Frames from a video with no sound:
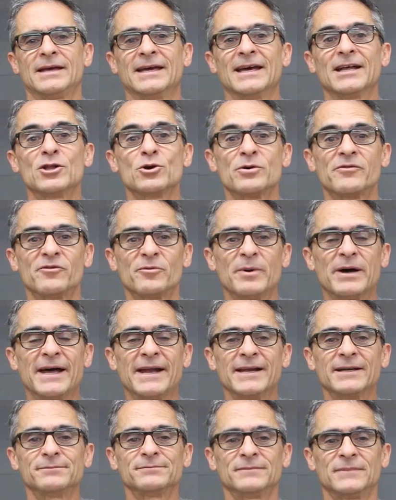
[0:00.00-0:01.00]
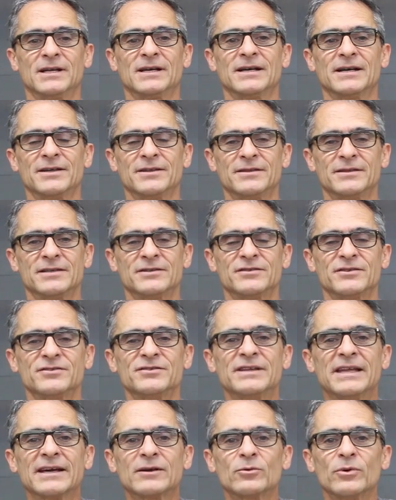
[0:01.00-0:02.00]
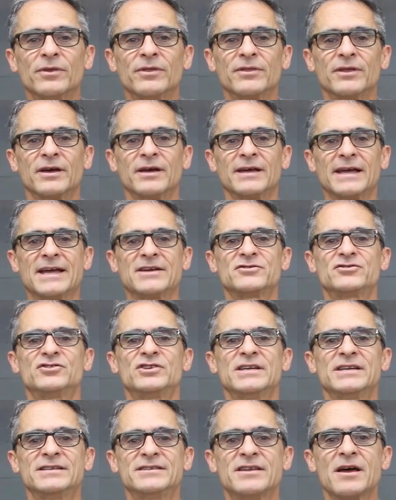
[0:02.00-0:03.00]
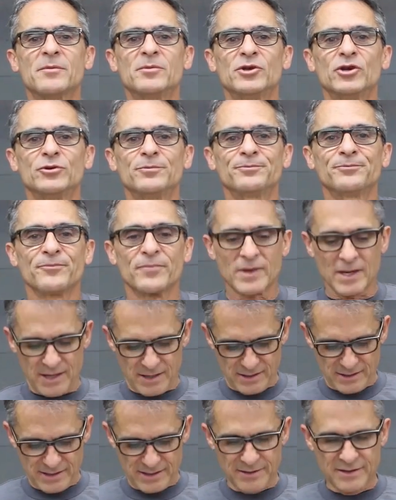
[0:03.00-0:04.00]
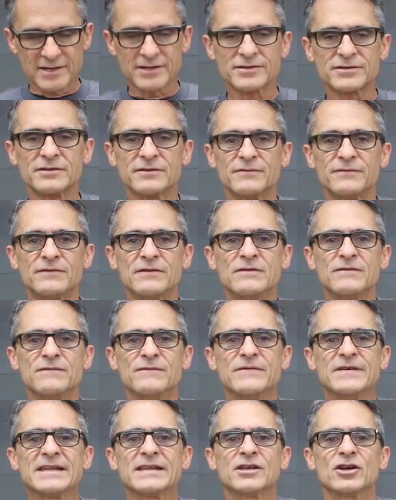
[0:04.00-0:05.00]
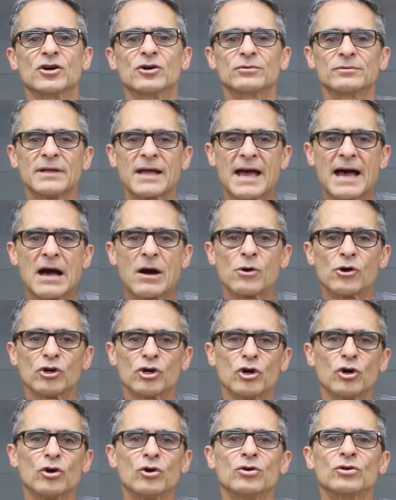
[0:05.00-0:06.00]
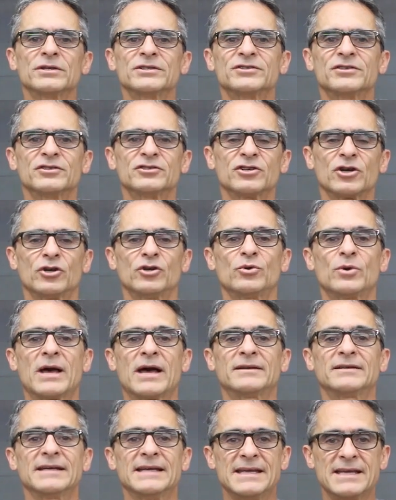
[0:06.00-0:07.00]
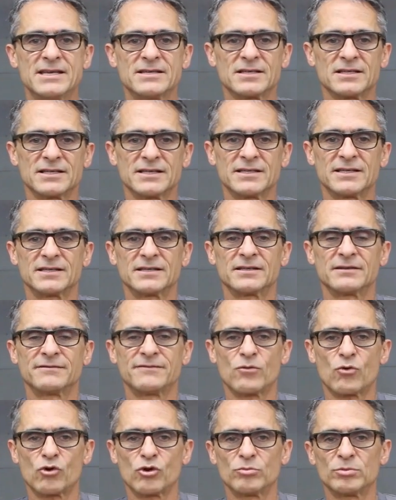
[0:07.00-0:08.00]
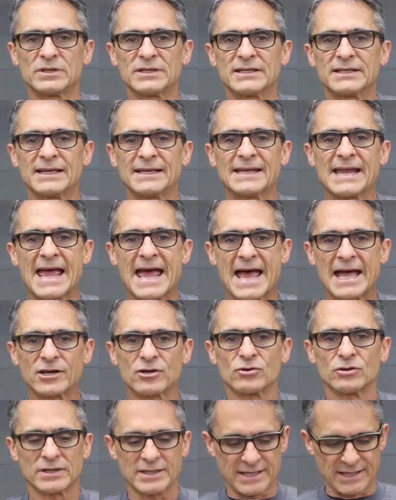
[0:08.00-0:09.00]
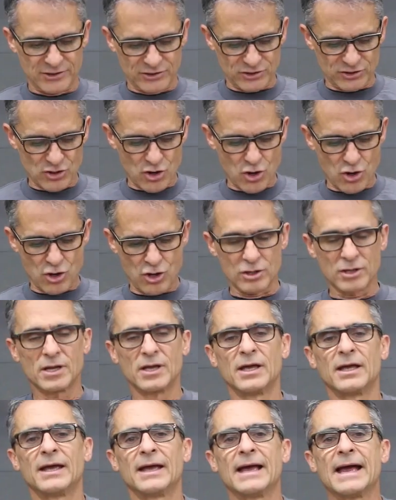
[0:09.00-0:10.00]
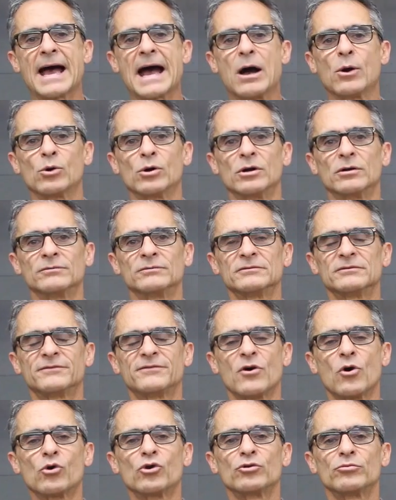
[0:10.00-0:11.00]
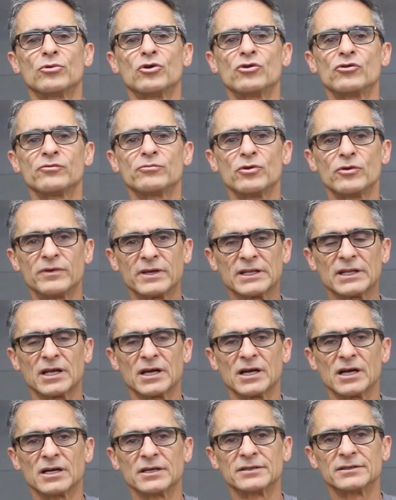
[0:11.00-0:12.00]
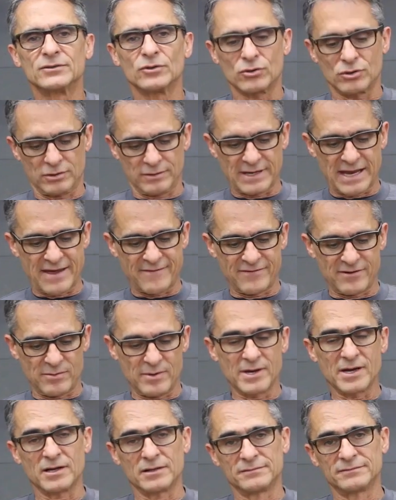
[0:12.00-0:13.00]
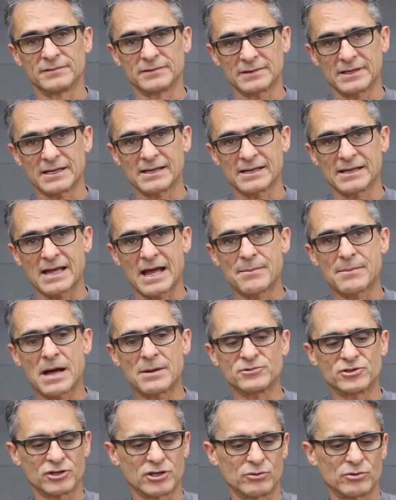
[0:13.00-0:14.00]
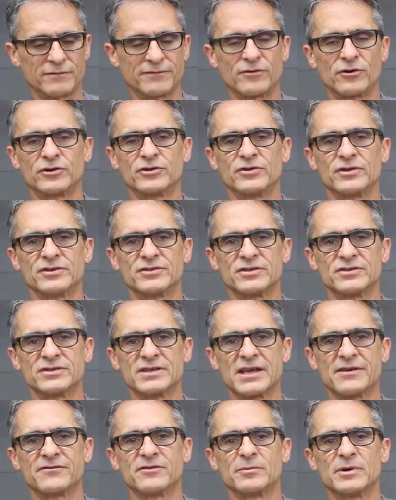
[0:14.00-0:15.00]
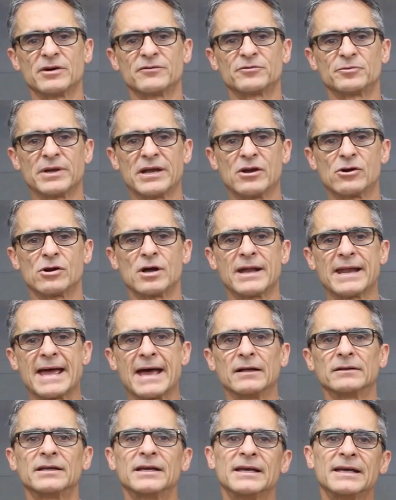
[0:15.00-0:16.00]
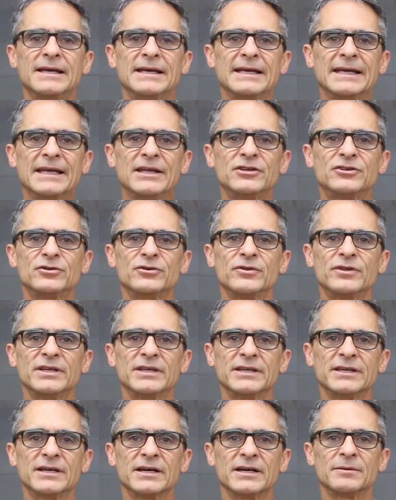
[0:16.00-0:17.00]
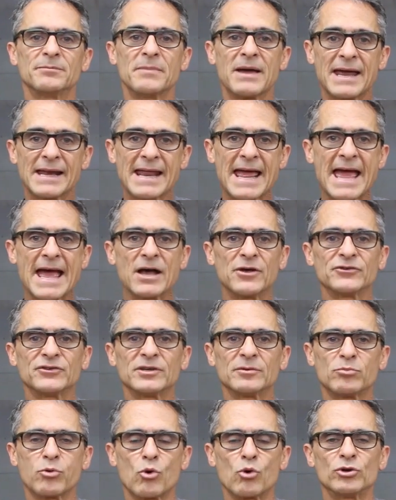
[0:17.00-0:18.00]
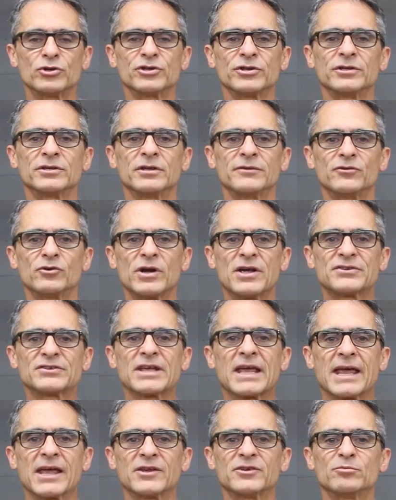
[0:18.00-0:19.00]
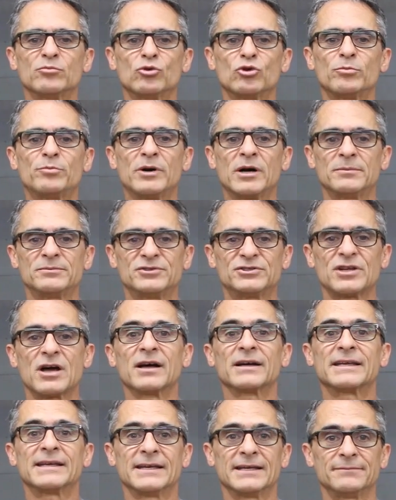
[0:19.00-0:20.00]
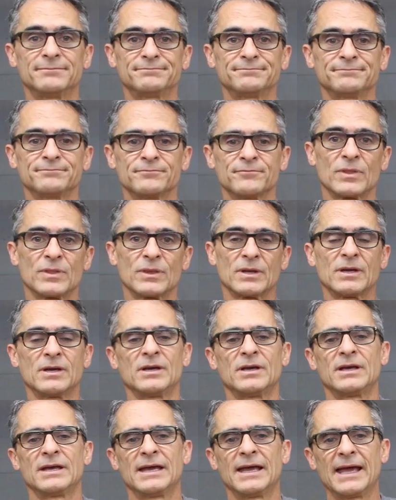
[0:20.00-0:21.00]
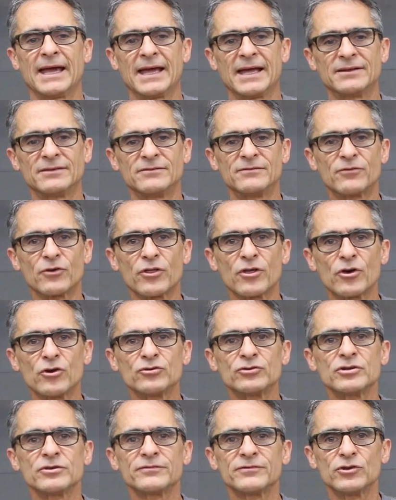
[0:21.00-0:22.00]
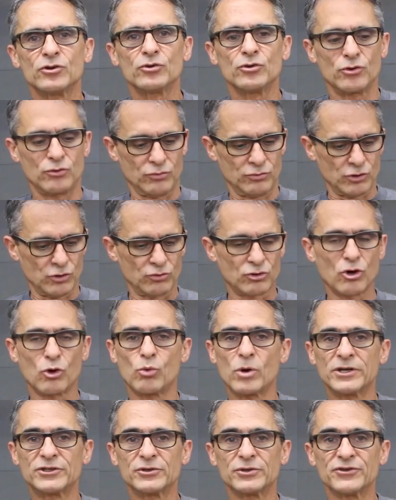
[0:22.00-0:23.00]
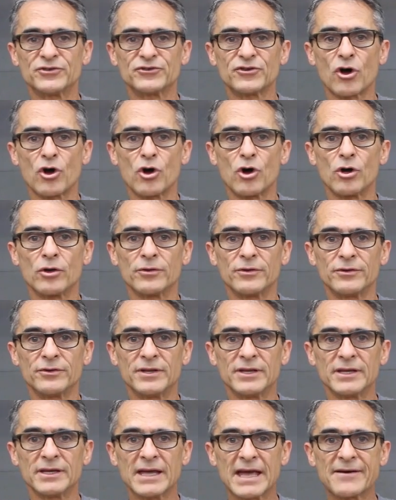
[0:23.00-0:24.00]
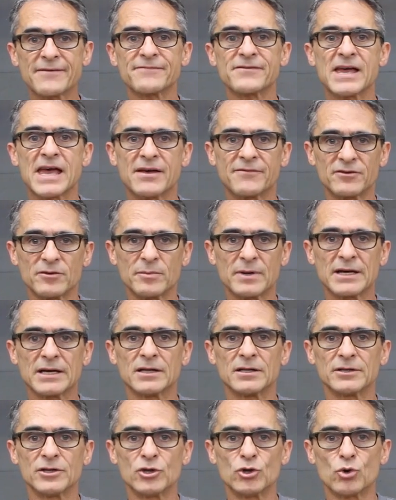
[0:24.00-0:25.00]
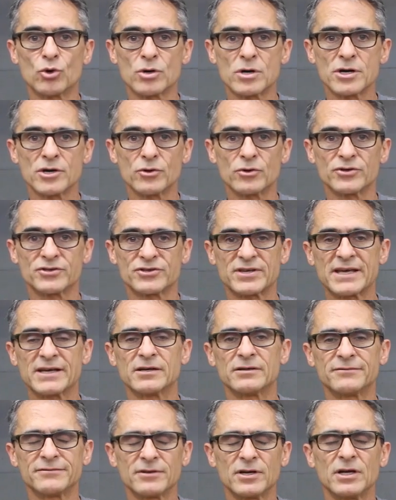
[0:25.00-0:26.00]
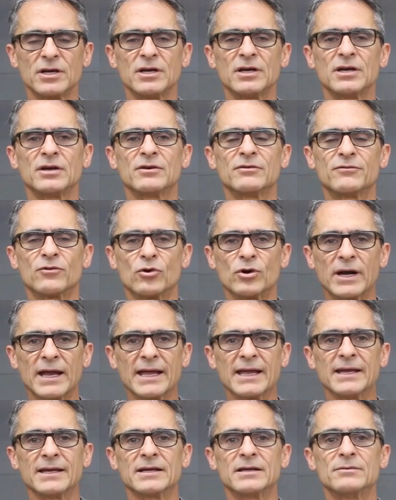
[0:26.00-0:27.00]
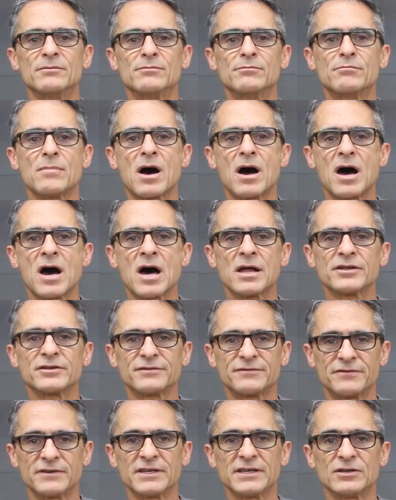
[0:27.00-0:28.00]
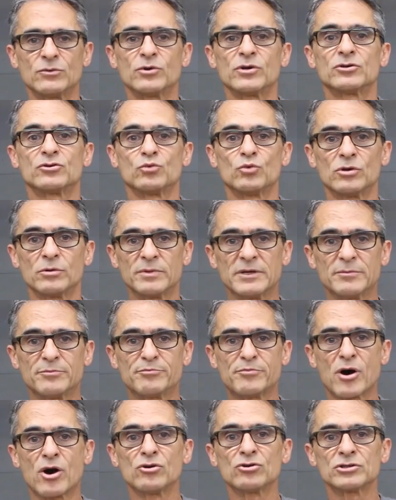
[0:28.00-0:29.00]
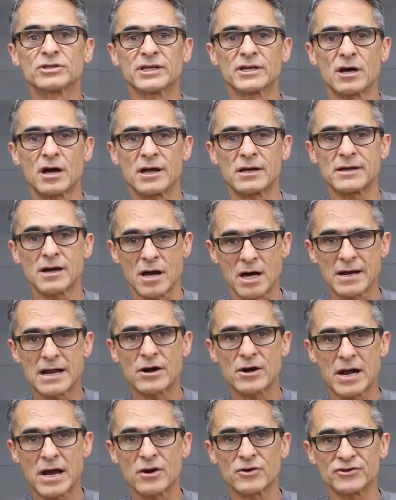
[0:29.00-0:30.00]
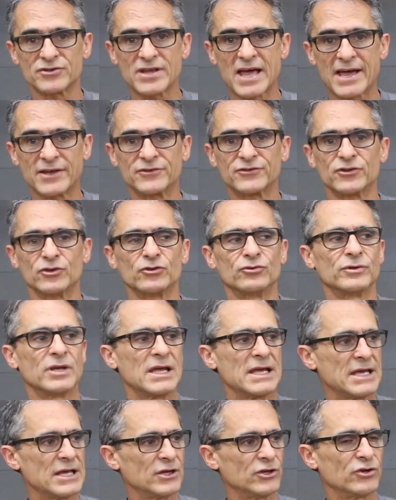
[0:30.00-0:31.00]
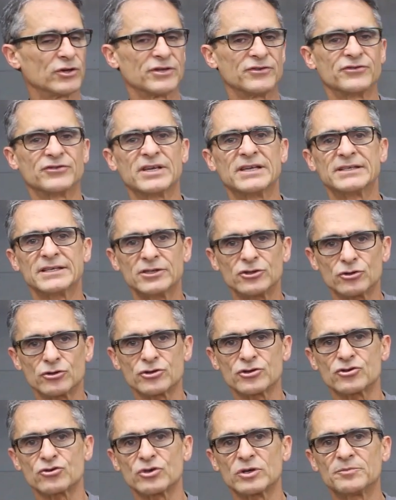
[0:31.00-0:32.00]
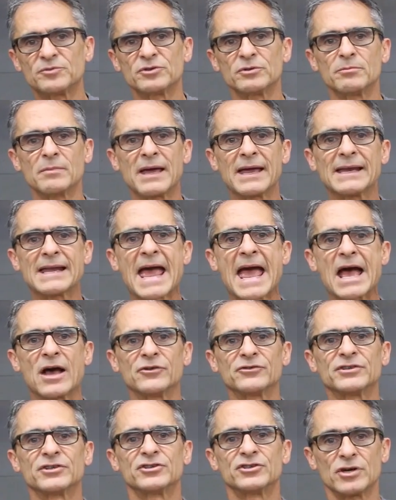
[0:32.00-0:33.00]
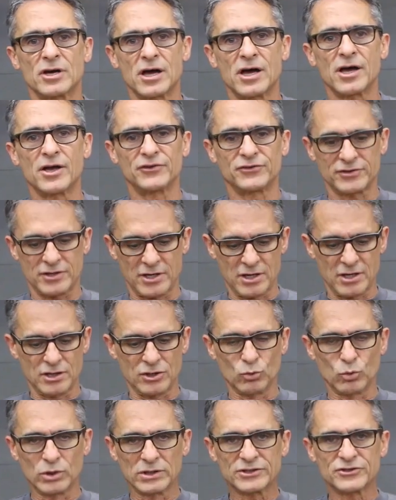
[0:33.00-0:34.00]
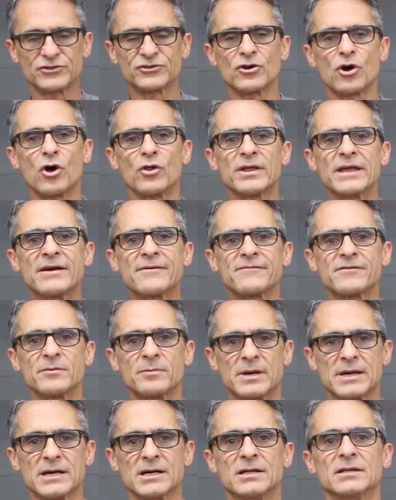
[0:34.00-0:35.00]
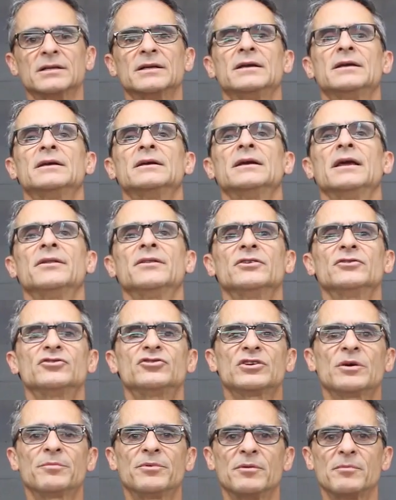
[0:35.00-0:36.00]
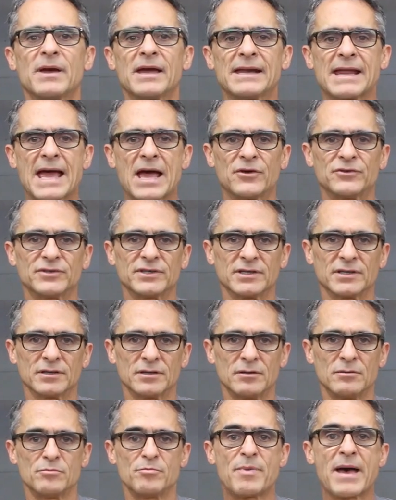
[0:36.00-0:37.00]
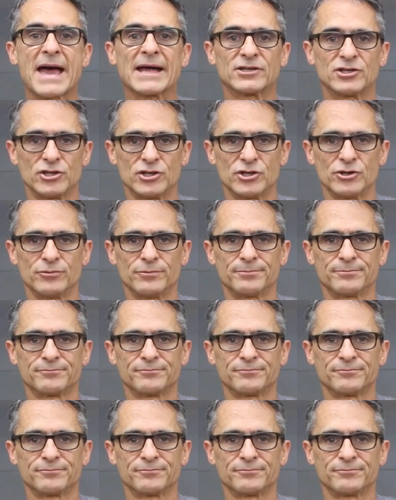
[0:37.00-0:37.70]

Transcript: Hello everybody, this is Nick with SGW. In this video, our goal is to show you how to easily, affordably, and accurately install our forward moving lug, or FML. I'm just going to refer to this as the FML from here on out, into the main housing portion of your SKS Bullpup Stock Kit. And for those of you who don't want to install the FML yourself, for a modest fee, which we'll be posting on our site soon, you can send in your stripped main housing to us. We'll install the FML and then ship the main housing back to you.